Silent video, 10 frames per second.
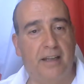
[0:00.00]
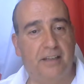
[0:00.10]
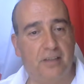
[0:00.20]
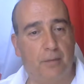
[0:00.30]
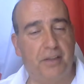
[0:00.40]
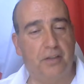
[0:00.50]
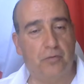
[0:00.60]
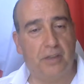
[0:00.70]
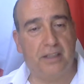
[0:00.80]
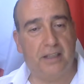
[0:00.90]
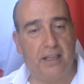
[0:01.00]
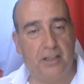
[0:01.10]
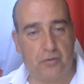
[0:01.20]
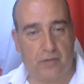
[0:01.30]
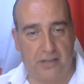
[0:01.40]
is something really
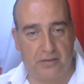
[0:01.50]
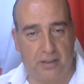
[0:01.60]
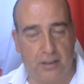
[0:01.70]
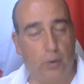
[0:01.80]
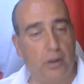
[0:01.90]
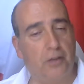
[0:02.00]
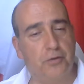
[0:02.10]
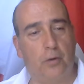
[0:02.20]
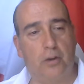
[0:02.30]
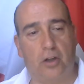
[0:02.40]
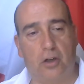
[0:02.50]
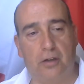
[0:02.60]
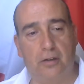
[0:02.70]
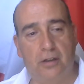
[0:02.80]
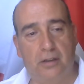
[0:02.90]
interesting. You will also
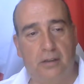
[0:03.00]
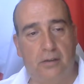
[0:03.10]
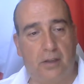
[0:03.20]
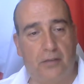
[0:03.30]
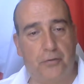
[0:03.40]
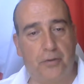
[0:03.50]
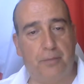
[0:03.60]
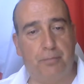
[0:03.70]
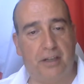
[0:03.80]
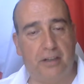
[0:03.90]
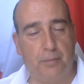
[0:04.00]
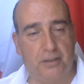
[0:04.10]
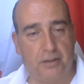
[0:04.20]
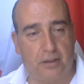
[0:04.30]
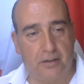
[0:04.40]
learn the three
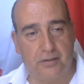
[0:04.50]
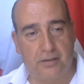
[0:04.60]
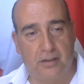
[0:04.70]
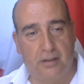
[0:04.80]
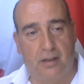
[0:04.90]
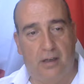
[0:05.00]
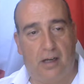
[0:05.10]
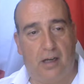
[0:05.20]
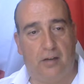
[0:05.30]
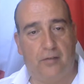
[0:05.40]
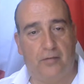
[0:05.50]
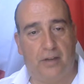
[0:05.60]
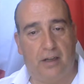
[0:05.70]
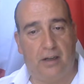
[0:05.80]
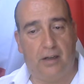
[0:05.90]
perimeters of
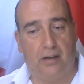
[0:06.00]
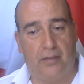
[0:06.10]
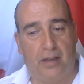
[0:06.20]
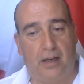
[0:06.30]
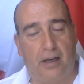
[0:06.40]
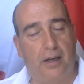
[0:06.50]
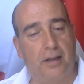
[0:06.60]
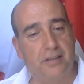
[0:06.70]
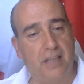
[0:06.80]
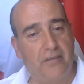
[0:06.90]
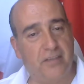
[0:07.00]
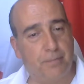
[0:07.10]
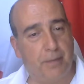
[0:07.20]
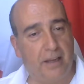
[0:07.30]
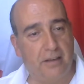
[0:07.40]
the safe
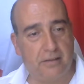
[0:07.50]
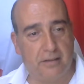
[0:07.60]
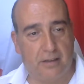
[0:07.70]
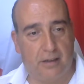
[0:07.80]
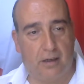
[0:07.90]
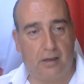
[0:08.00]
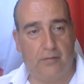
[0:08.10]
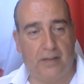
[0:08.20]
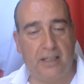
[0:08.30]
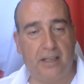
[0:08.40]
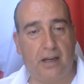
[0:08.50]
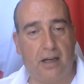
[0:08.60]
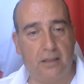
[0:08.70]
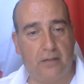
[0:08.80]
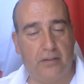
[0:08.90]
space of any
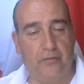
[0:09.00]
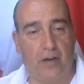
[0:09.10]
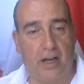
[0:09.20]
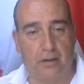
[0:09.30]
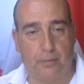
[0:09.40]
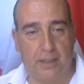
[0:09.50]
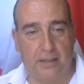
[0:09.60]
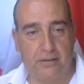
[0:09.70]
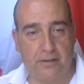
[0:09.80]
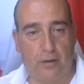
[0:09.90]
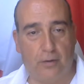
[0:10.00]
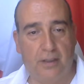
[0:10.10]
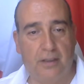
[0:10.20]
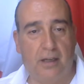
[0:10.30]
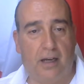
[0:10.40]
kind of environment. So
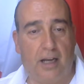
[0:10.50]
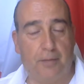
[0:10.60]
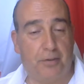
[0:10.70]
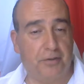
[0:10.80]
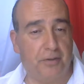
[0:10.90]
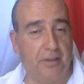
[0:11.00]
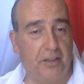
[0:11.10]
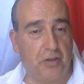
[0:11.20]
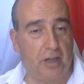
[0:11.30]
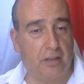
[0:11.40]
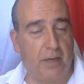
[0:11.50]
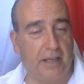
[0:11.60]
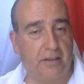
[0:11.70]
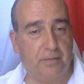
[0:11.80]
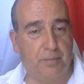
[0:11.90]
I personally shared
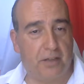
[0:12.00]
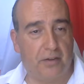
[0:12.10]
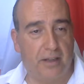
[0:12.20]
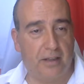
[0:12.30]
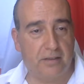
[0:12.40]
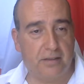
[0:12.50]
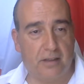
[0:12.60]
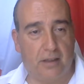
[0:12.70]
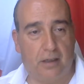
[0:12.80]
my experience